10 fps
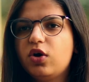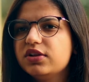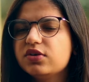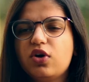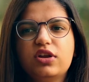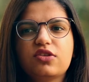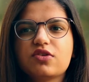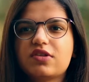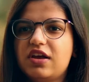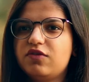all the
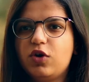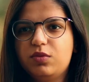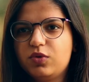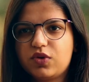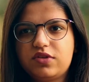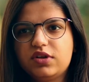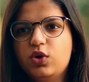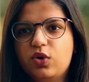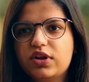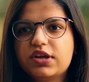colleges have almost the
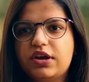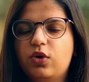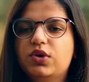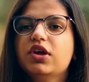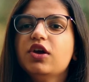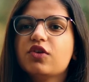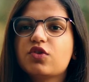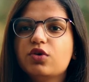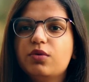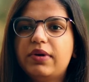local crowd.
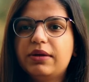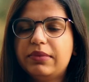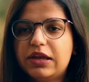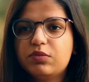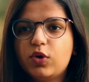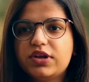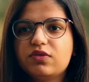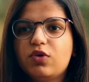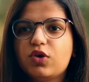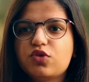So my main
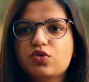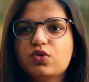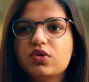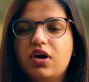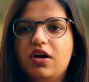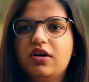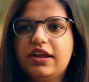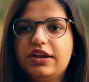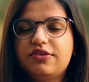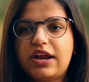motive was to
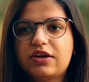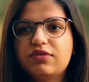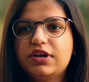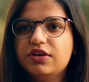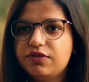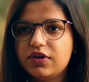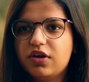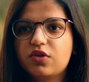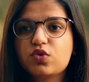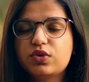interact with
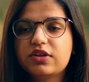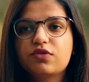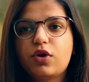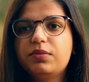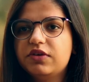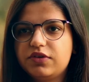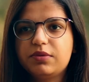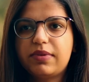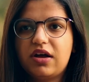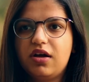students from
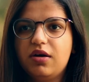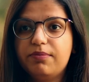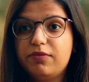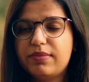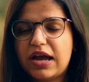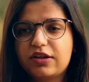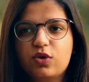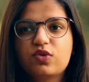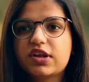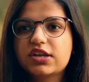different
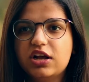backgrounds and